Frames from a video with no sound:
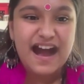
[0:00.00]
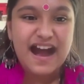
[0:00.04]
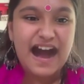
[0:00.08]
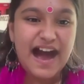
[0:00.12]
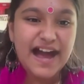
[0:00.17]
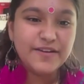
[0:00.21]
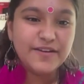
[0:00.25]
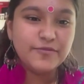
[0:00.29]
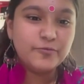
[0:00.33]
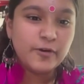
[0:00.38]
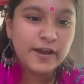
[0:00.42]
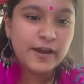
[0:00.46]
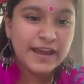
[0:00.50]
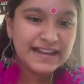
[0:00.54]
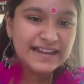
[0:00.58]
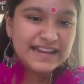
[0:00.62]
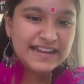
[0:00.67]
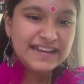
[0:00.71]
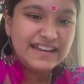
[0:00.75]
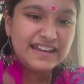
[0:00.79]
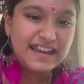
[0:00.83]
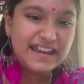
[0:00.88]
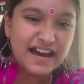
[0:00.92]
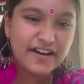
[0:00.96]
I
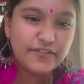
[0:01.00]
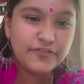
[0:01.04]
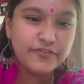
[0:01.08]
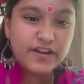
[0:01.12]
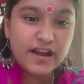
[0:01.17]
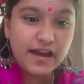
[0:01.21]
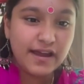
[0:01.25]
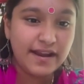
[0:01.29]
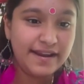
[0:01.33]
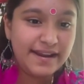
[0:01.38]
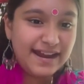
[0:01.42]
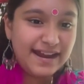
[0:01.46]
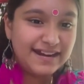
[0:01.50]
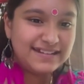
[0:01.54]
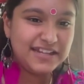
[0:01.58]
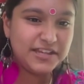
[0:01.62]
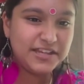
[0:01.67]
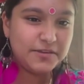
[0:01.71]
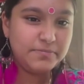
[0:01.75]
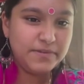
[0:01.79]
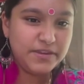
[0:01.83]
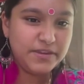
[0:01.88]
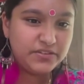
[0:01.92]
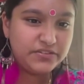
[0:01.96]
really love
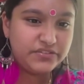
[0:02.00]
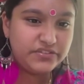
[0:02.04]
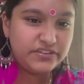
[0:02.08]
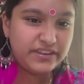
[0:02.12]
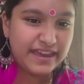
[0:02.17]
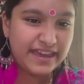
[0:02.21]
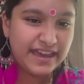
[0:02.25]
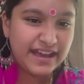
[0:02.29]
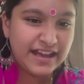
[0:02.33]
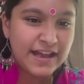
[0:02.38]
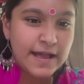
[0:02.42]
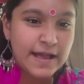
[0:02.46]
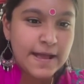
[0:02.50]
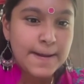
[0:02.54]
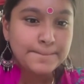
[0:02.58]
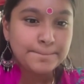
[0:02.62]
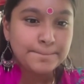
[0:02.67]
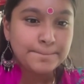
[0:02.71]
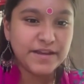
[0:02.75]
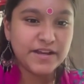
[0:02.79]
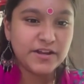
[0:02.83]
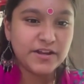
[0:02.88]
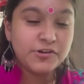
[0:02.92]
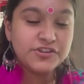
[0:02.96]
Carnatic music
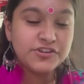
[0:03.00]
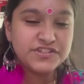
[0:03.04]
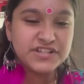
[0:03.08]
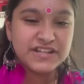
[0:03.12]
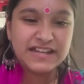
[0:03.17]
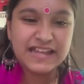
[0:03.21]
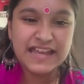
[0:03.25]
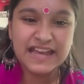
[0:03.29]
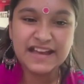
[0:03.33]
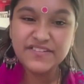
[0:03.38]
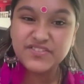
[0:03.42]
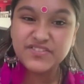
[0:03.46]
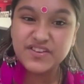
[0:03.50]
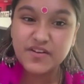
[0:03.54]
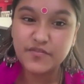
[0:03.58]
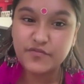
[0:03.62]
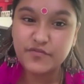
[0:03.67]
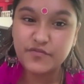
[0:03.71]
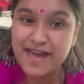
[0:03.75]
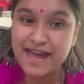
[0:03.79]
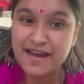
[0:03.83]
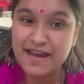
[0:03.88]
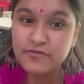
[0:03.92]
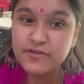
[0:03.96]
because it gives a
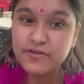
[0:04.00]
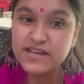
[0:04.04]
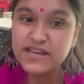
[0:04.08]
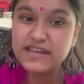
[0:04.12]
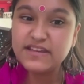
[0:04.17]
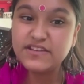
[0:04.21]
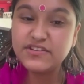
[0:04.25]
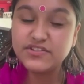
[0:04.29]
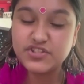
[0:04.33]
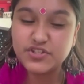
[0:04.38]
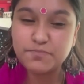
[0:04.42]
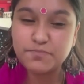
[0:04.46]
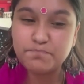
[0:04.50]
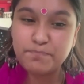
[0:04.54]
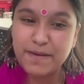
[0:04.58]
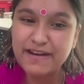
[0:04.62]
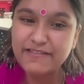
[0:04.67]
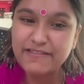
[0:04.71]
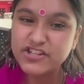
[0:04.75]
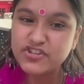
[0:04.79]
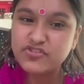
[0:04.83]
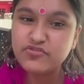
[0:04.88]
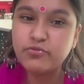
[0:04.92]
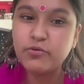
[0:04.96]
very
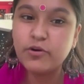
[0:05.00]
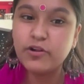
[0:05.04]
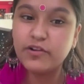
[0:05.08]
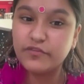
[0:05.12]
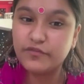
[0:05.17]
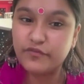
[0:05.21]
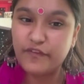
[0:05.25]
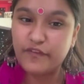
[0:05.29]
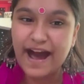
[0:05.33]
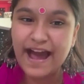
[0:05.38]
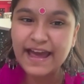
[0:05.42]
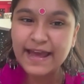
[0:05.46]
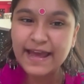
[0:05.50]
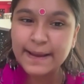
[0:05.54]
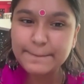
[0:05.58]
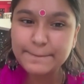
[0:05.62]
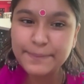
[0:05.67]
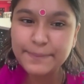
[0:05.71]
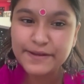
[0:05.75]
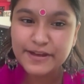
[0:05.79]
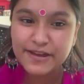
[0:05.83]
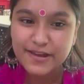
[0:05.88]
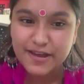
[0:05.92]
spiritual vibe